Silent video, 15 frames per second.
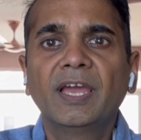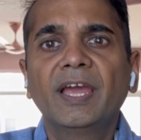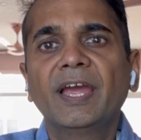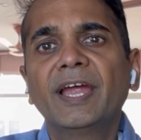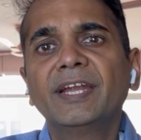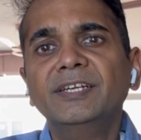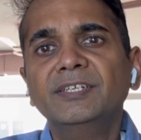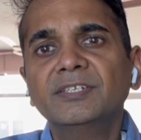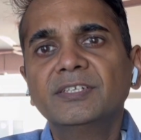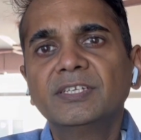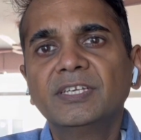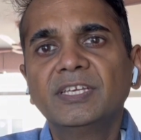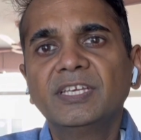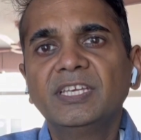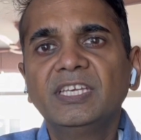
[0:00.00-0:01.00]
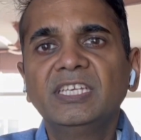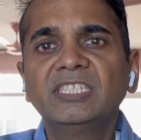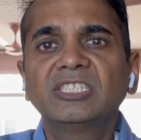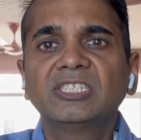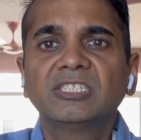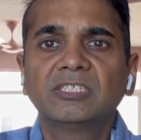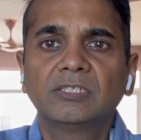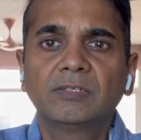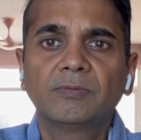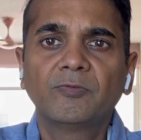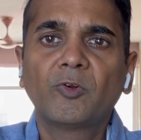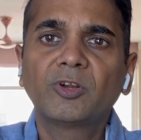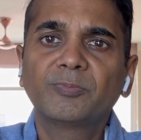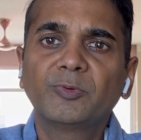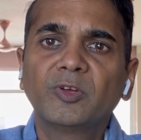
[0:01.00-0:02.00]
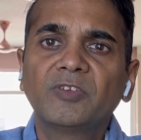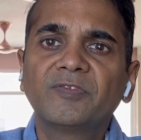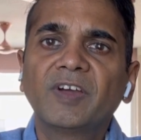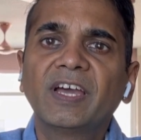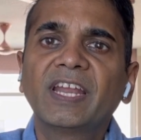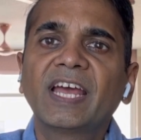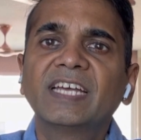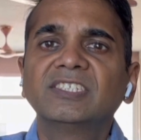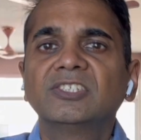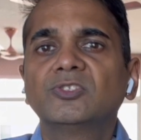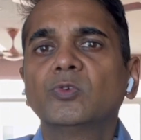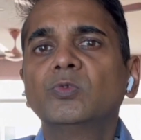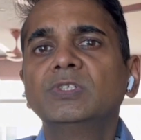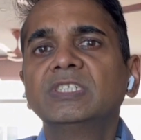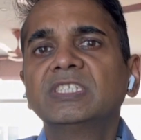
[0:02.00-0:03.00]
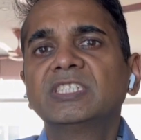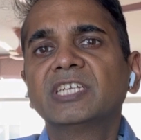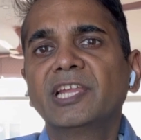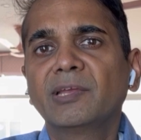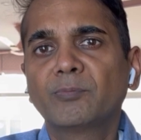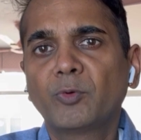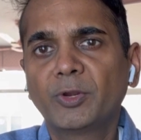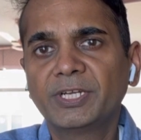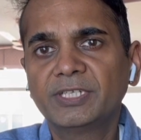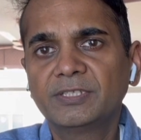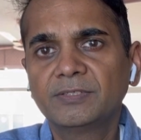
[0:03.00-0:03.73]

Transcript: and each water purifier has its own selling point.